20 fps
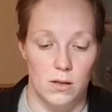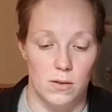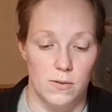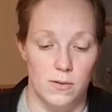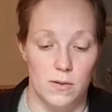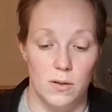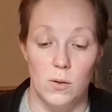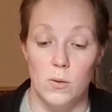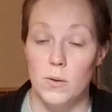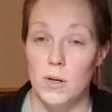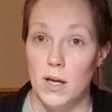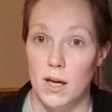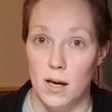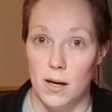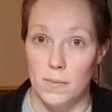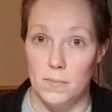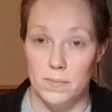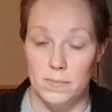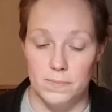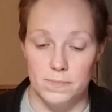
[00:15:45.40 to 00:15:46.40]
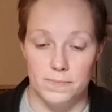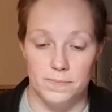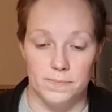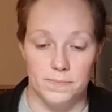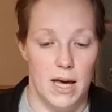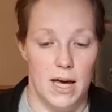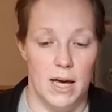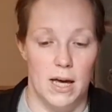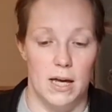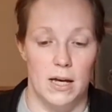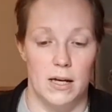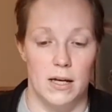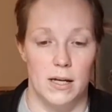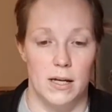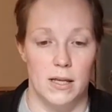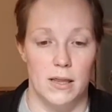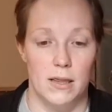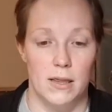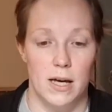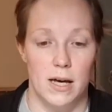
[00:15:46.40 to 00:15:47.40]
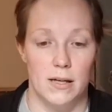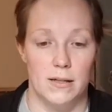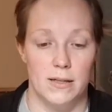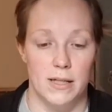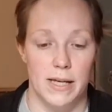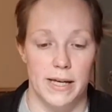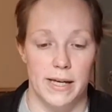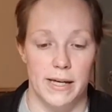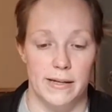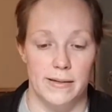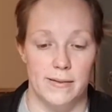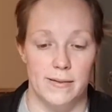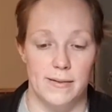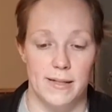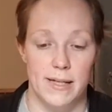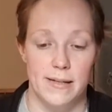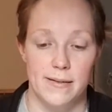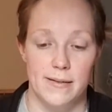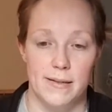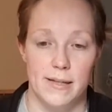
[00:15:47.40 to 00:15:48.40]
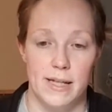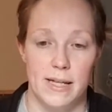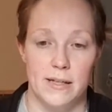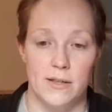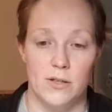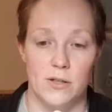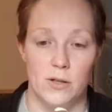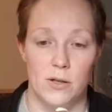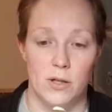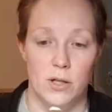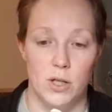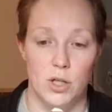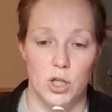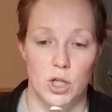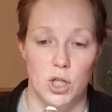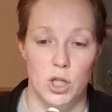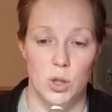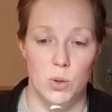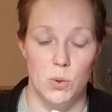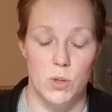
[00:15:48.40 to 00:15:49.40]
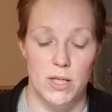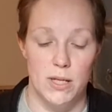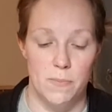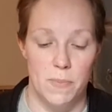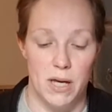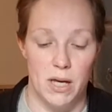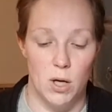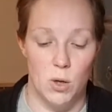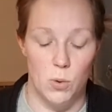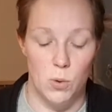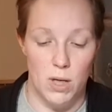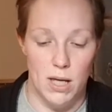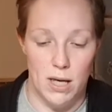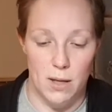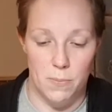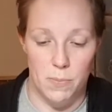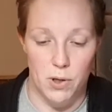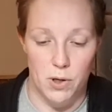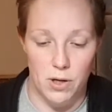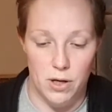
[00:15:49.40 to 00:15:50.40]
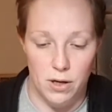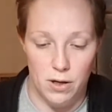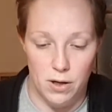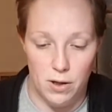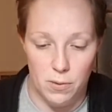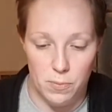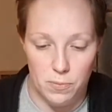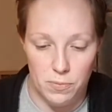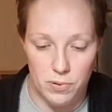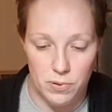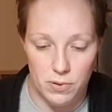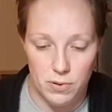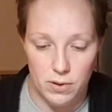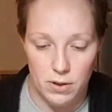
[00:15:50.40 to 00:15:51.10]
So yeah, and that is this little cutie begonia potted up.